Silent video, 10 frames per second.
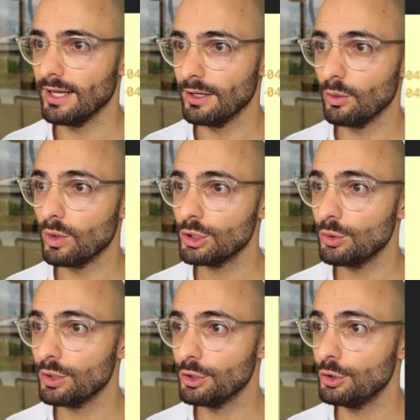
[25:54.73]
what you
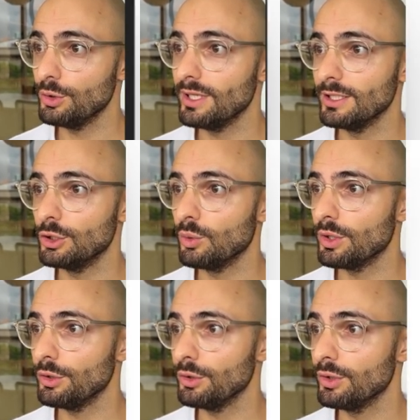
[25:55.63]
want to do is you
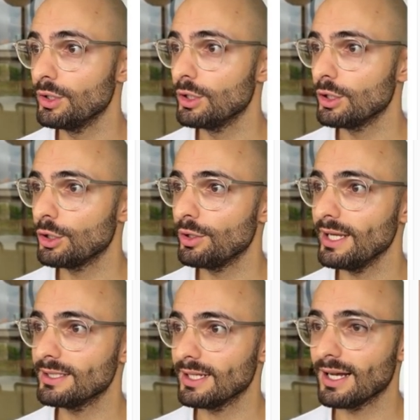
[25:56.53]
want to
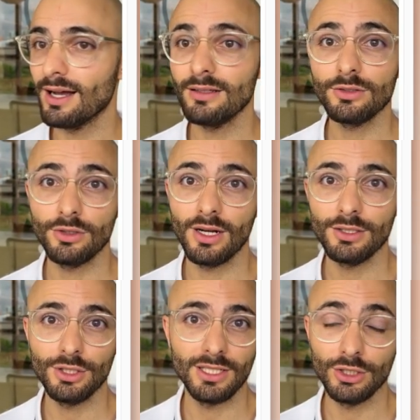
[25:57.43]
create an account, all right?
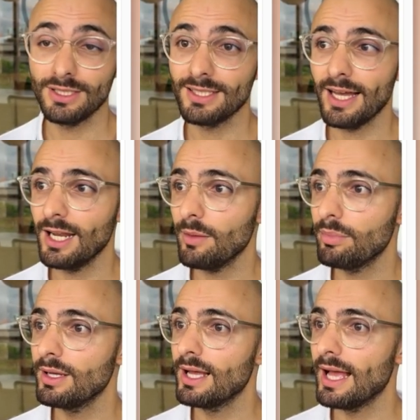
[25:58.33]
So you can just sign
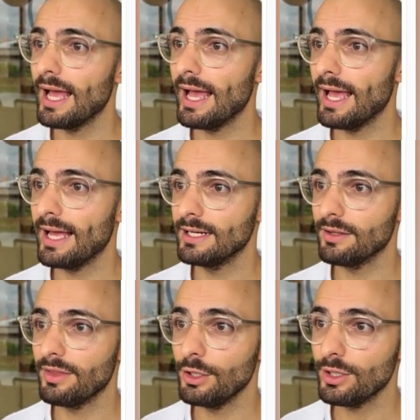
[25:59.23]
up and
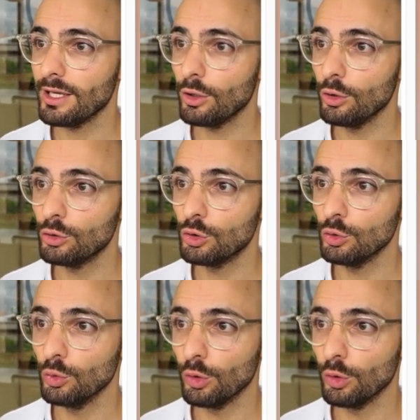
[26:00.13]
then you can go to